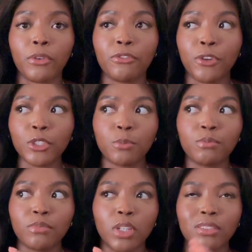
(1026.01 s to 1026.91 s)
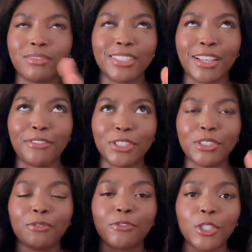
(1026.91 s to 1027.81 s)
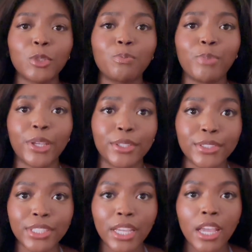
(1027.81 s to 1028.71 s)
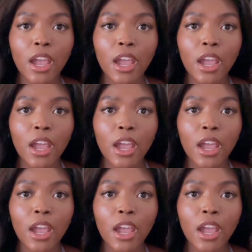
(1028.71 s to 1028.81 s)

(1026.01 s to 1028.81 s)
first built,